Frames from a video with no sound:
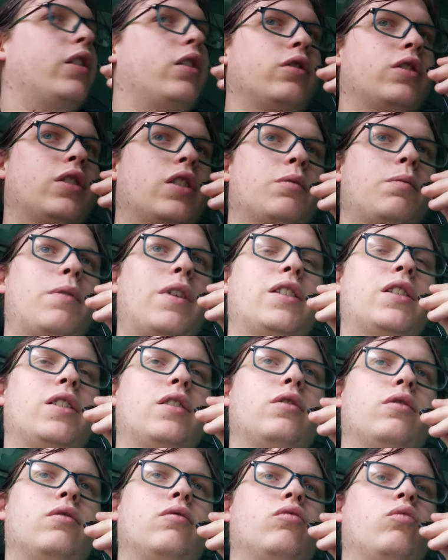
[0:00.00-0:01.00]
I was
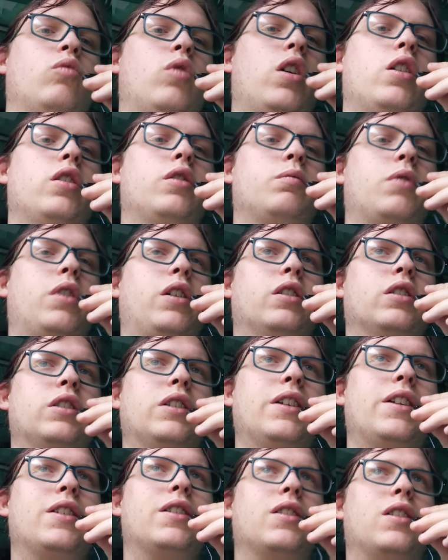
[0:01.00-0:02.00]
expecting worse
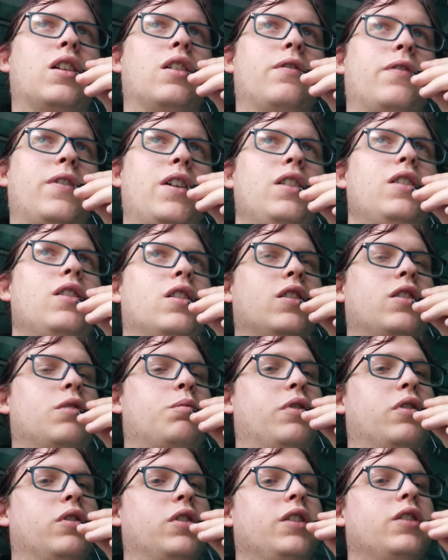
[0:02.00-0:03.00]
because it's Slovenia, to
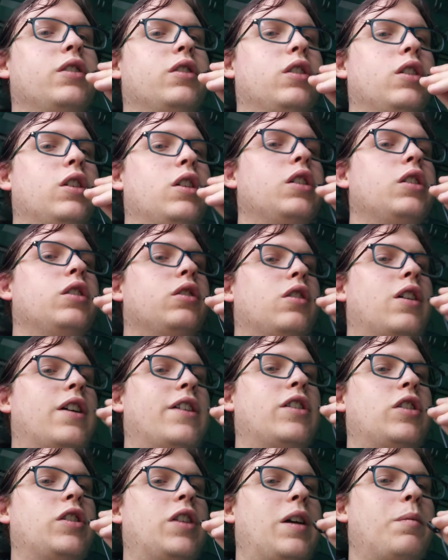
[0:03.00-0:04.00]
be honest. It's not
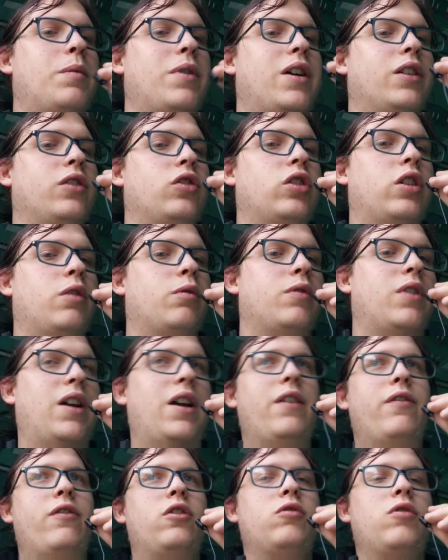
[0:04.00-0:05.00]
actually that bad. Shall we
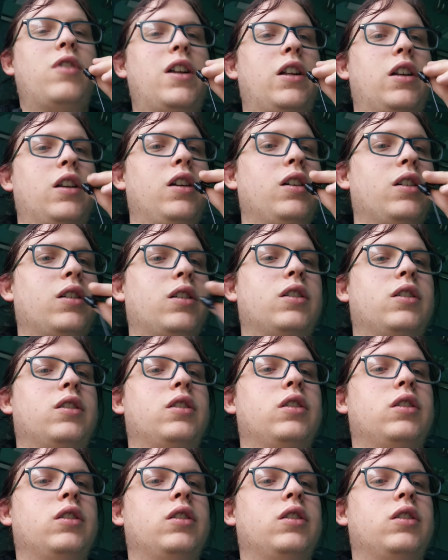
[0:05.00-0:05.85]
have a quick look?